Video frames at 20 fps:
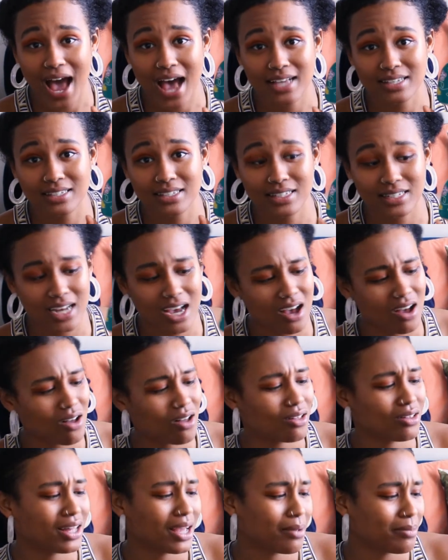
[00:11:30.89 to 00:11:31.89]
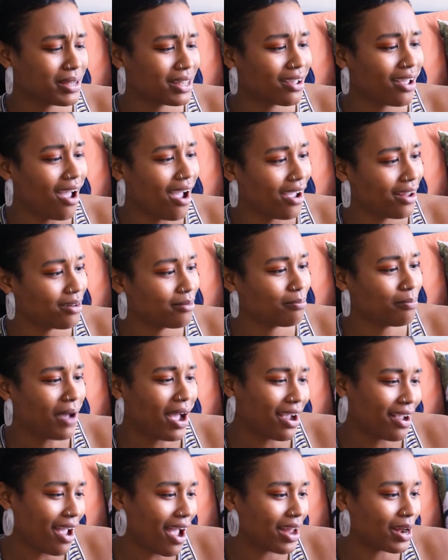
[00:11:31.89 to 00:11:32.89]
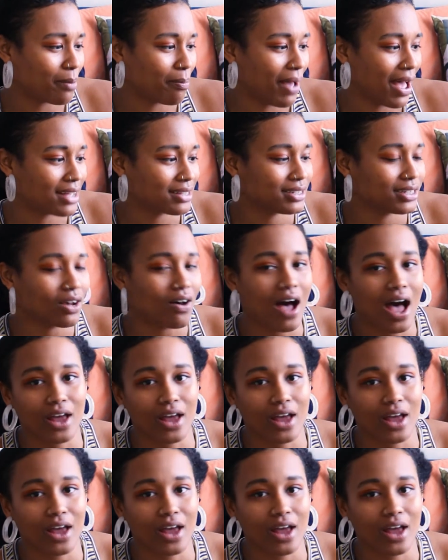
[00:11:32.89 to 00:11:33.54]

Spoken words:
pastel, I mean, kind of pastel.